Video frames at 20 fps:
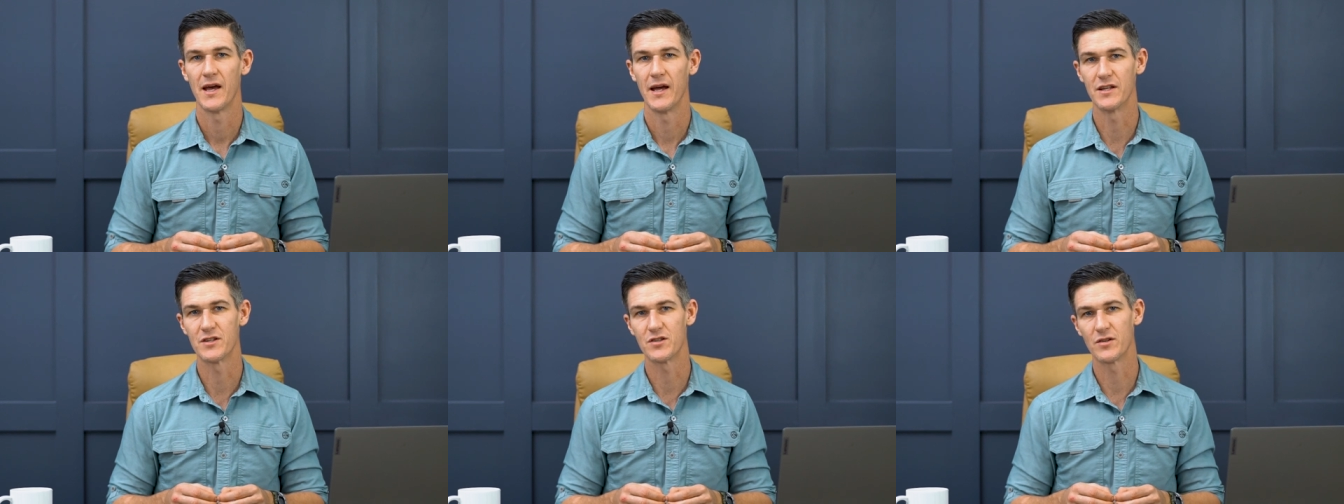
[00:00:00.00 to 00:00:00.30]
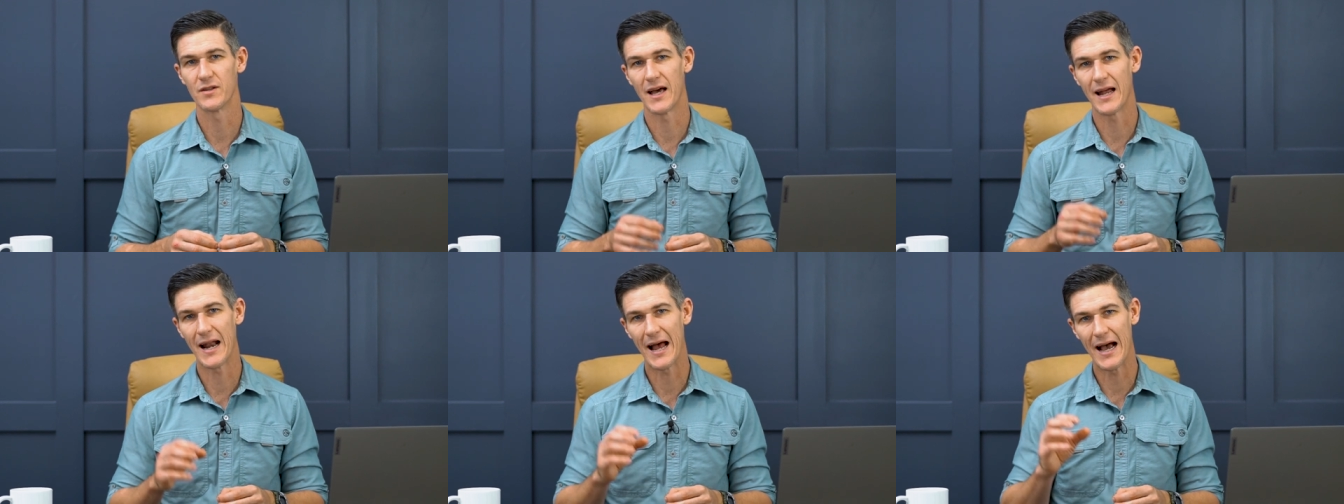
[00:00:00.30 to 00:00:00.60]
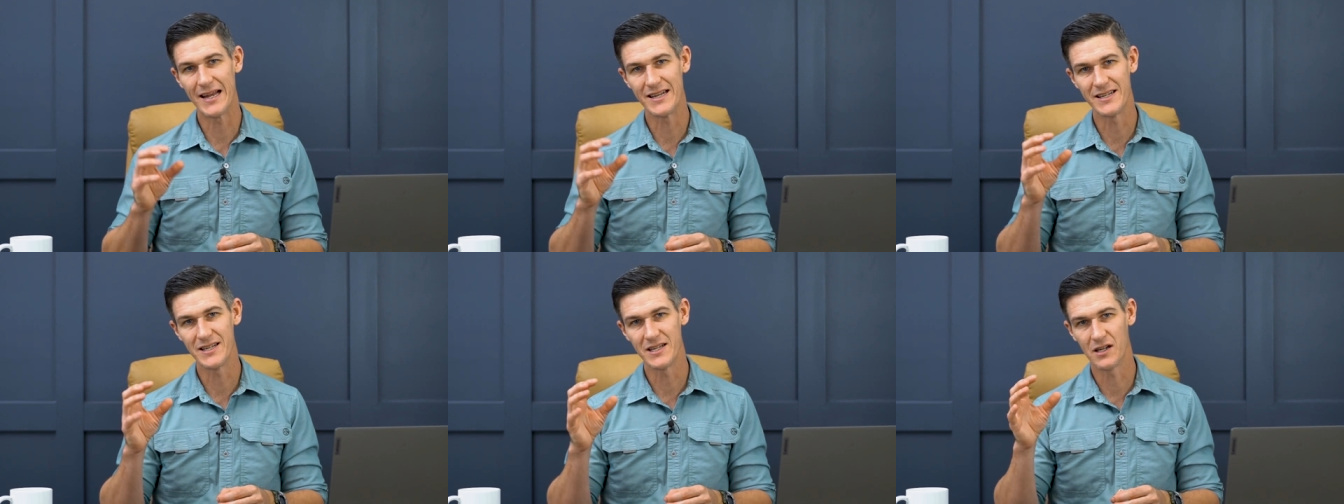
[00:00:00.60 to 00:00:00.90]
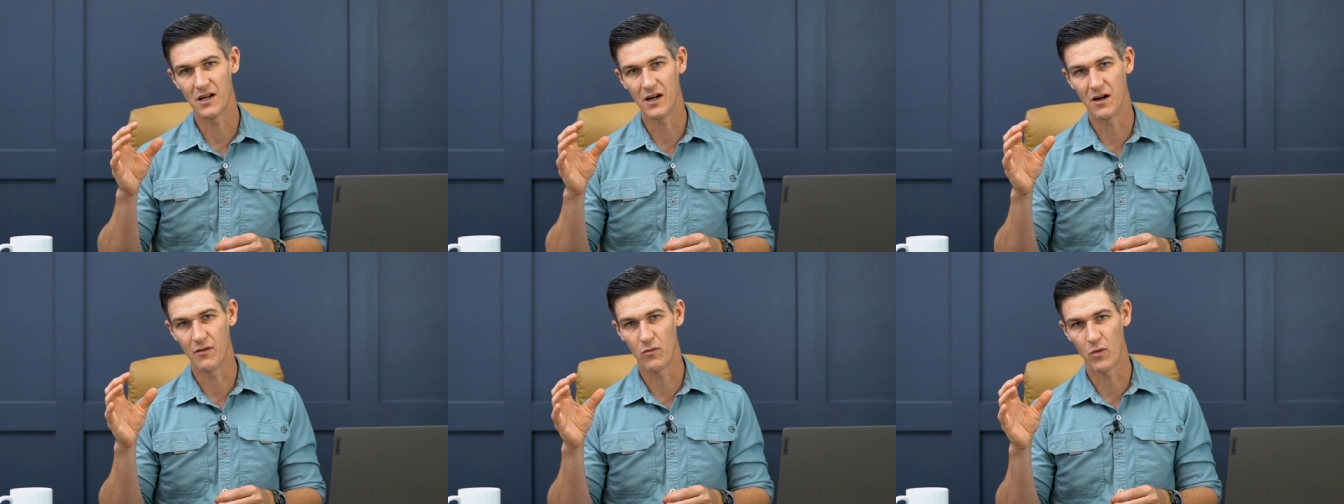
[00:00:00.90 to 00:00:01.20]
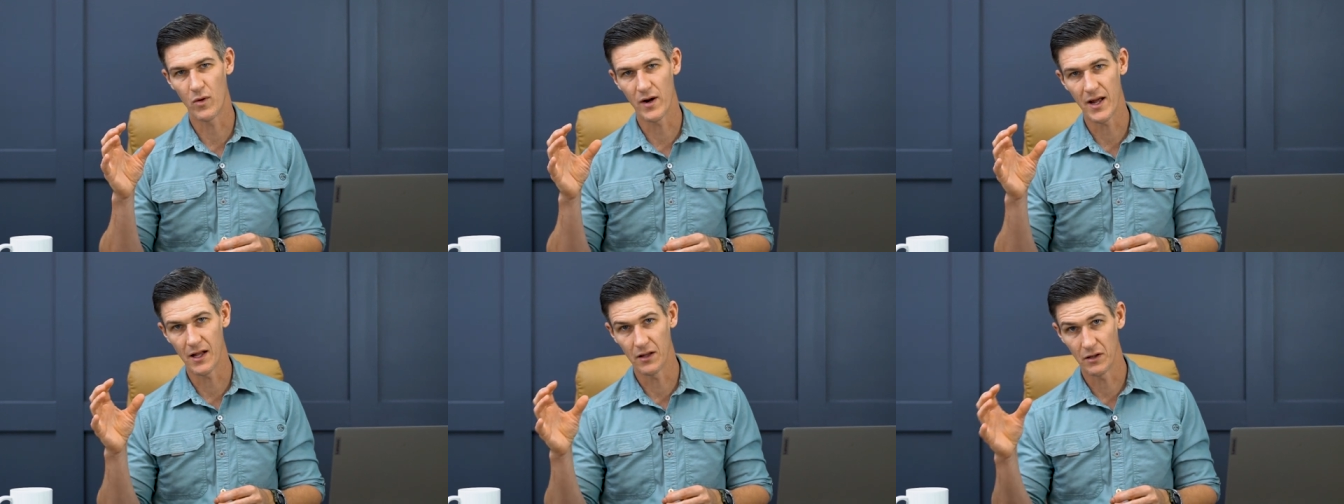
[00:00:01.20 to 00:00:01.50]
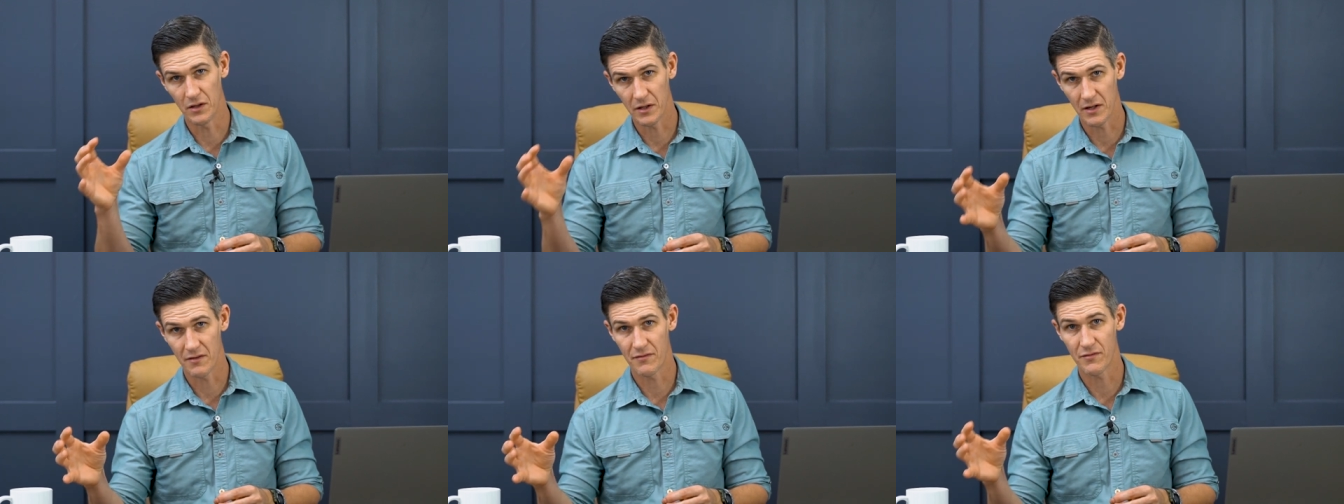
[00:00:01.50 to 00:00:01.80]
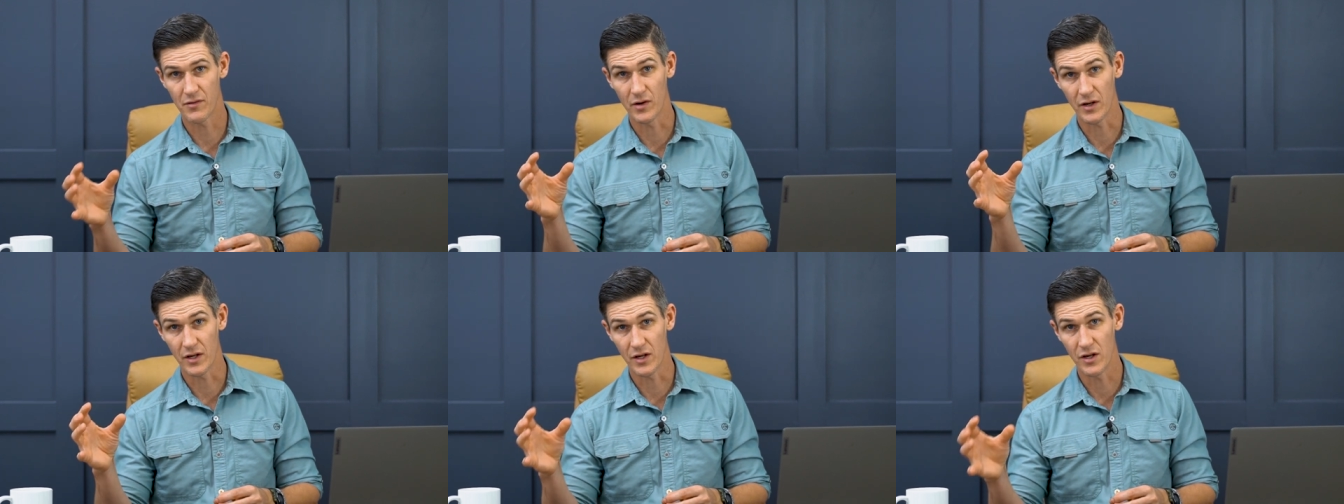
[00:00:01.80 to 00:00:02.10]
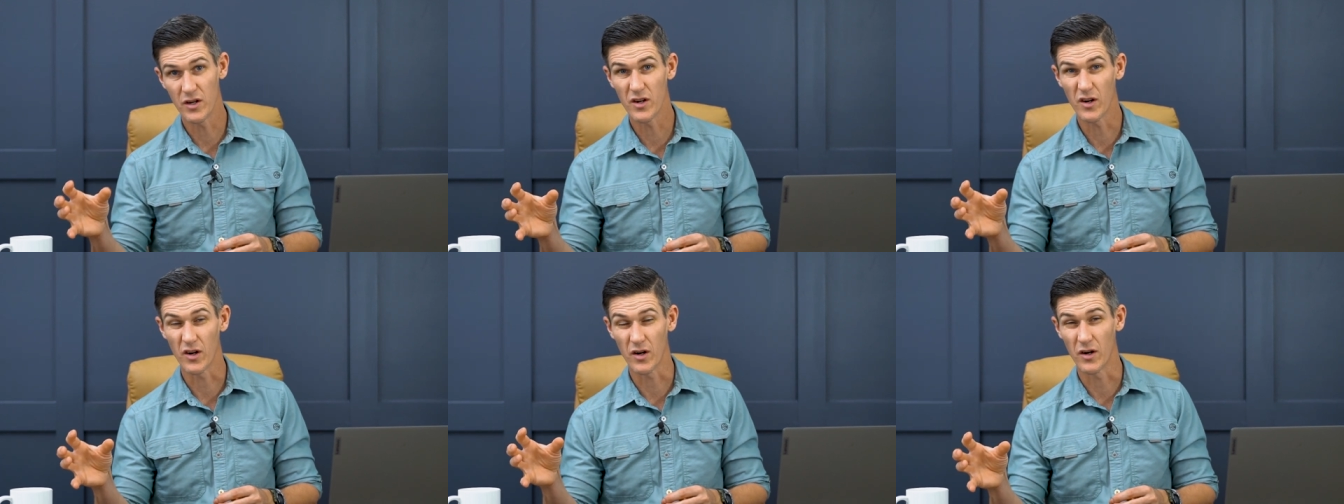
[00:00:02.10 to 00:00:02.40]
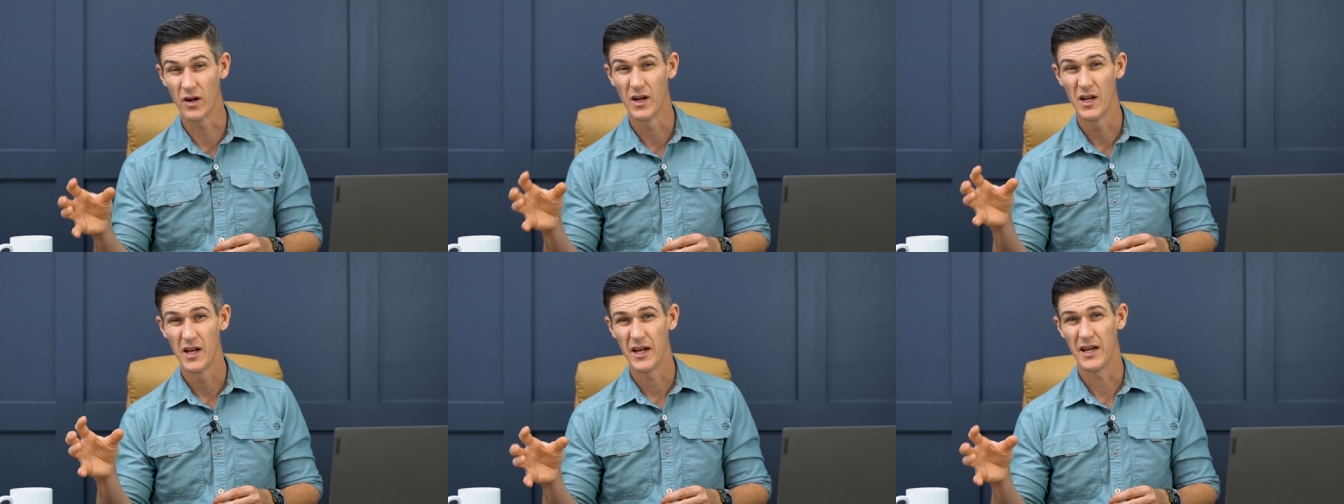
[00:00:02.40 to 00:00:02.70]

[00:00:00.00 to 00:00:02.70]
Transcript: And so that idea of we're not looking for a cure